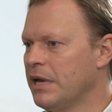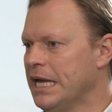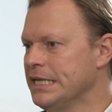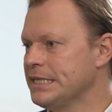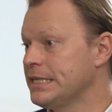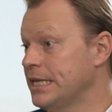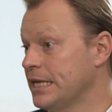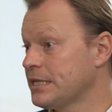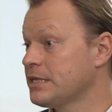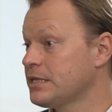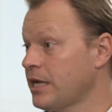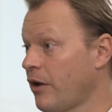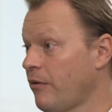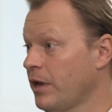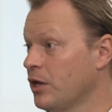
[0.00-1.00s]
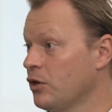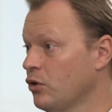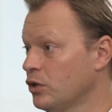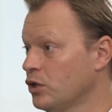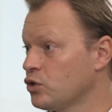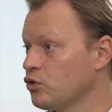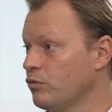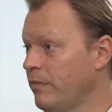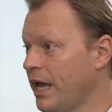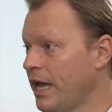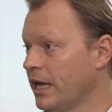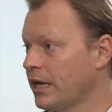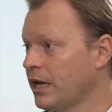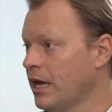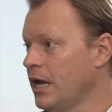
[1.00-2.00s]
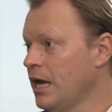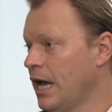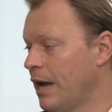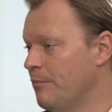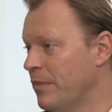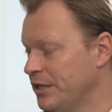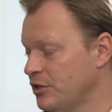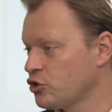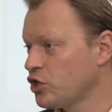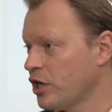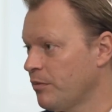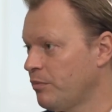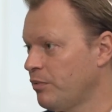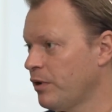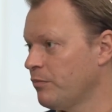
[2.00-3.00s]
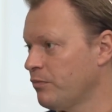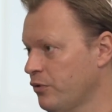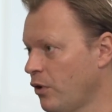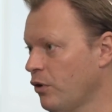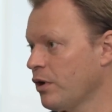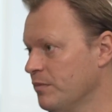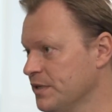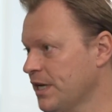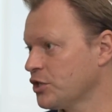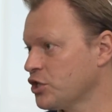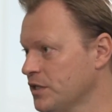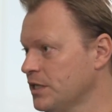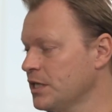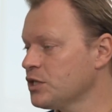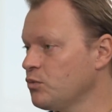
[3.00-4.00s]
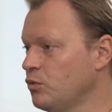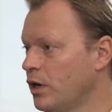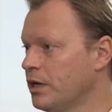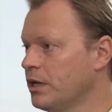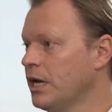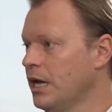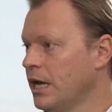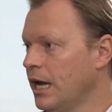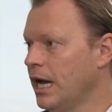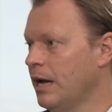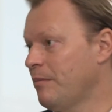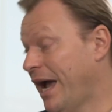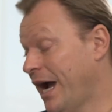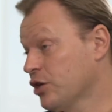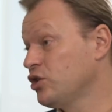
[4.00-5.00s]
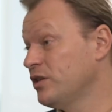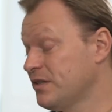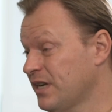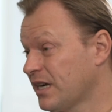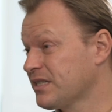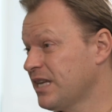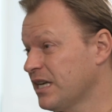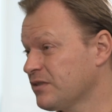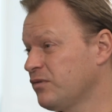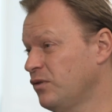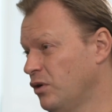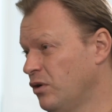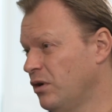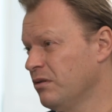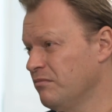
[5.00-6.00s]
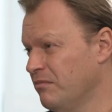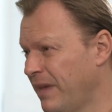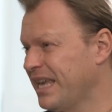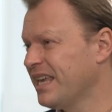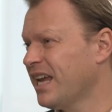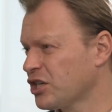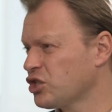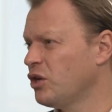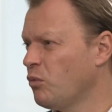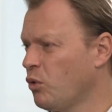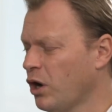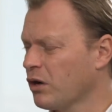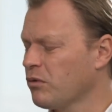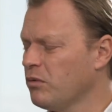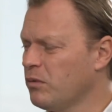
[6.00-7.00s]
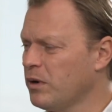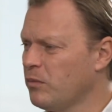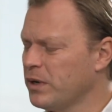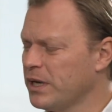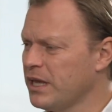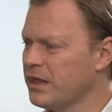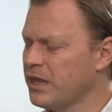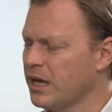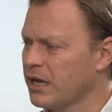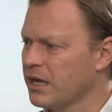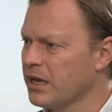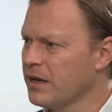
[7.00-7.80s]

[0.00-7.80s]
is necessary in order to make a mentorship program such as this one actually successful or make it actually work? What do you think?